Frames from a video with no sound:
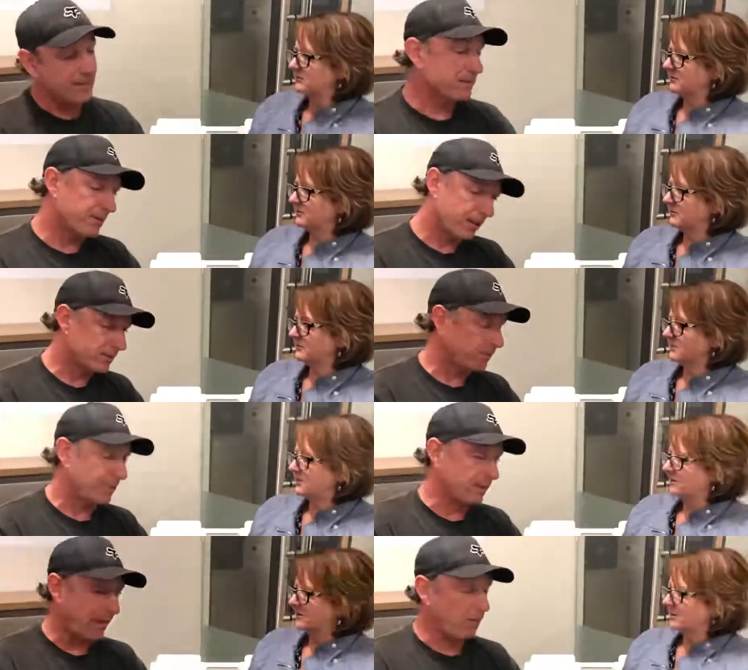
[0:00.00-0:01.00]
Speaker 1: It's not
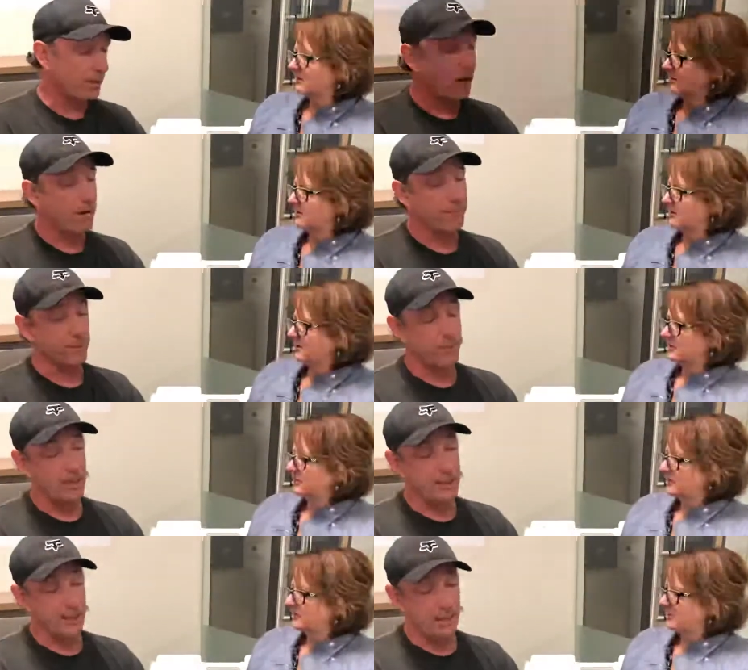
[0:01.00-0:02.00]
something that we offer,
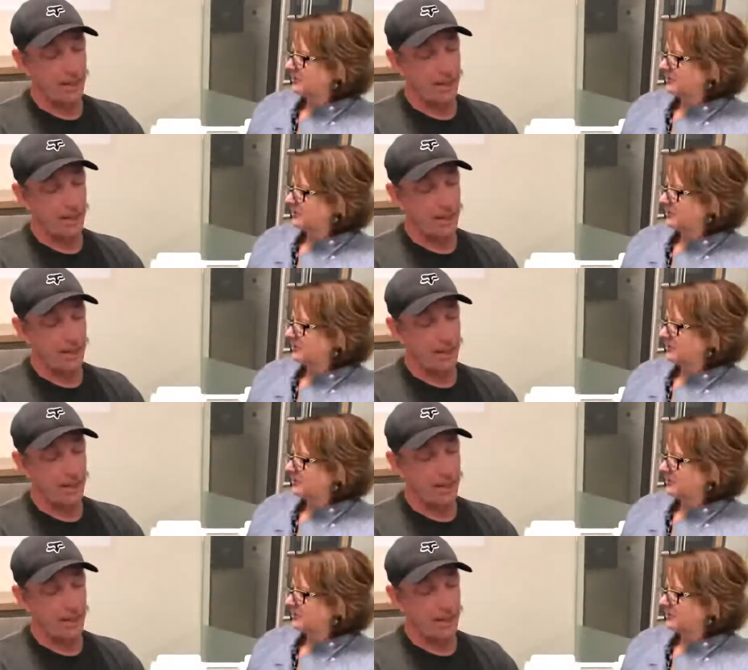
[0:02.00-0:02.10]
but